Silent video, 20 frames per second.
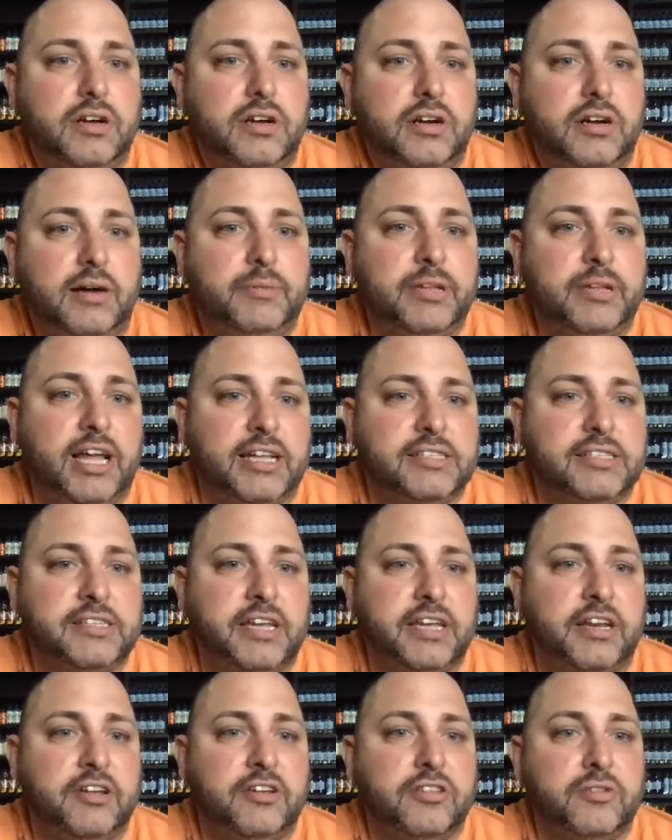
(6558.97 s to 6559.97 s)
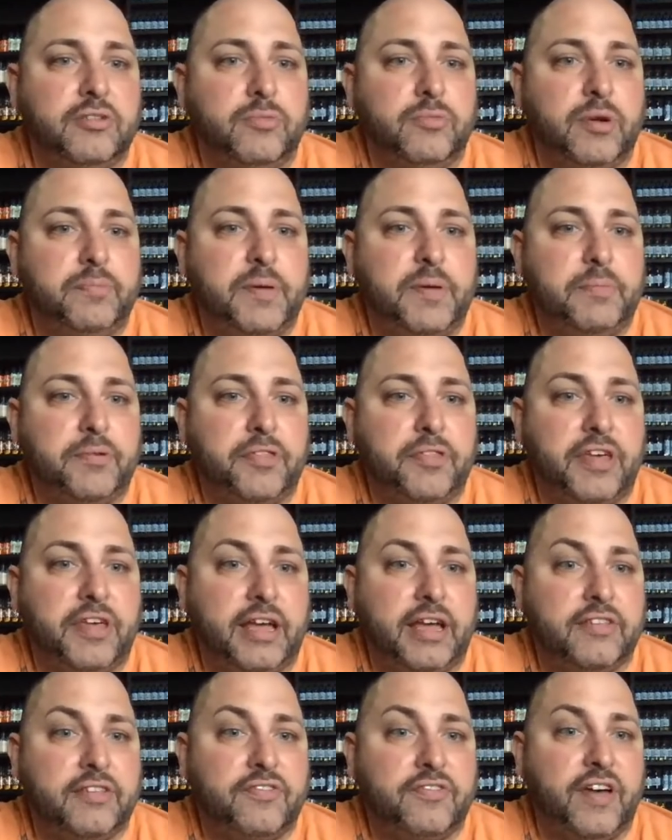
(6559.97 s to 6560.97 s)
I'm a lot skinnier than what people think
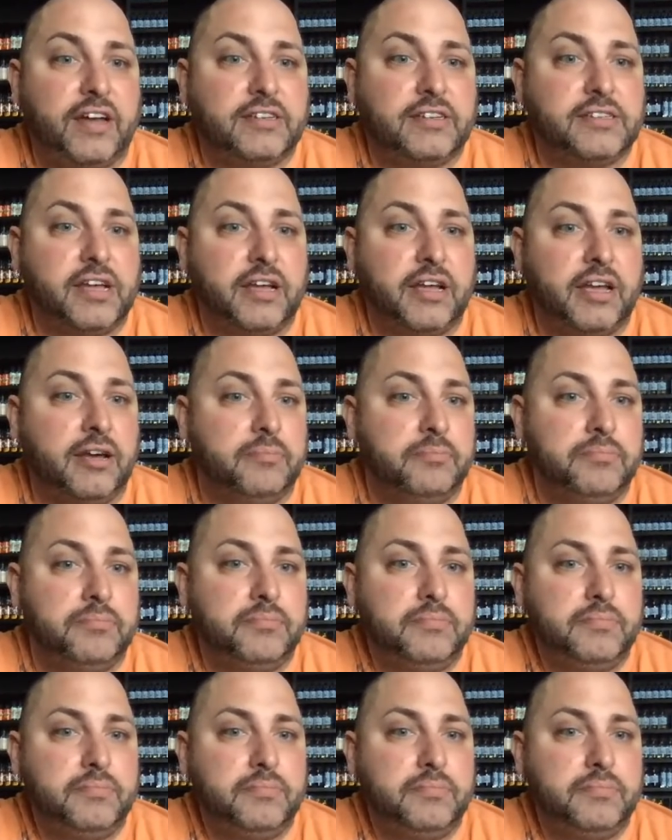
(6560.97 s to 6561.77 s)
as fat as I am.